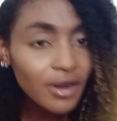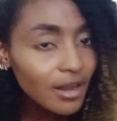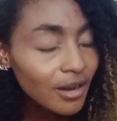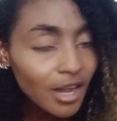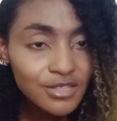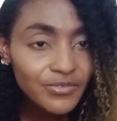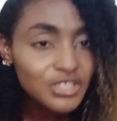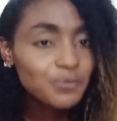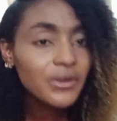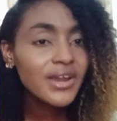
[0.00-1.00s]
lots of
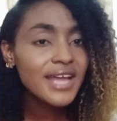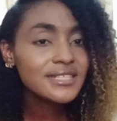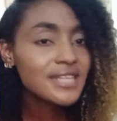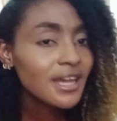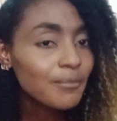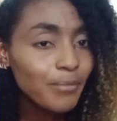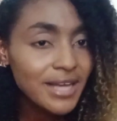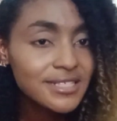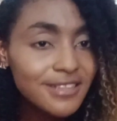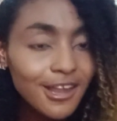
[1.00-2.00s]
experience,
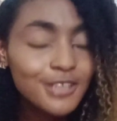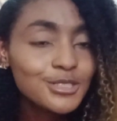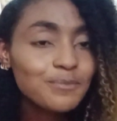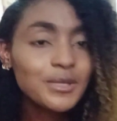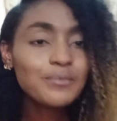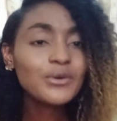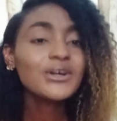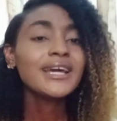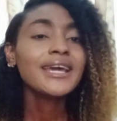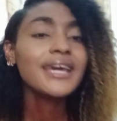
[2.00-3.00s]
passing knowledge to people.
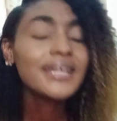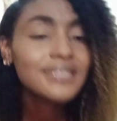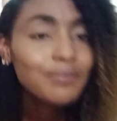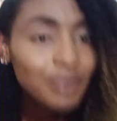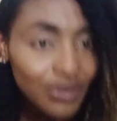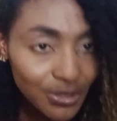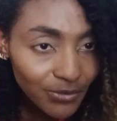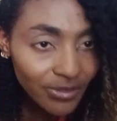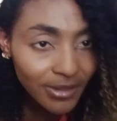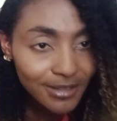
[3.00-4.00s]
It is a
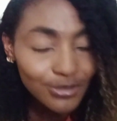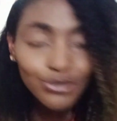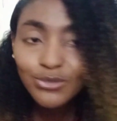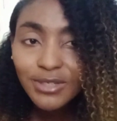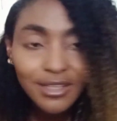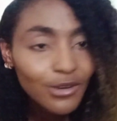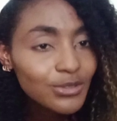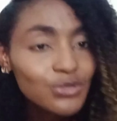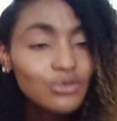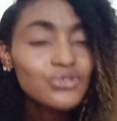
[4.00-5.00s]
beautiful thing to, you know,
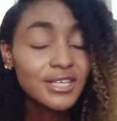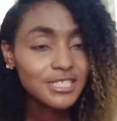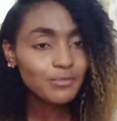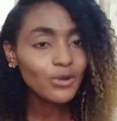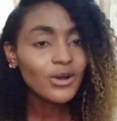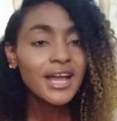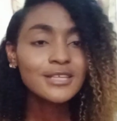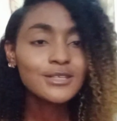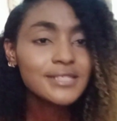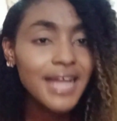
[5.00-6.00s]
to, to explore.
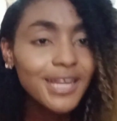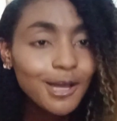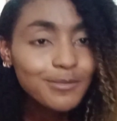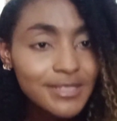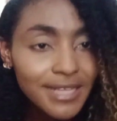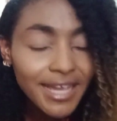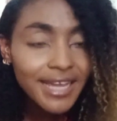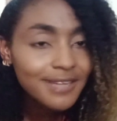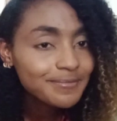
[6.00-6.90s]
So stand up today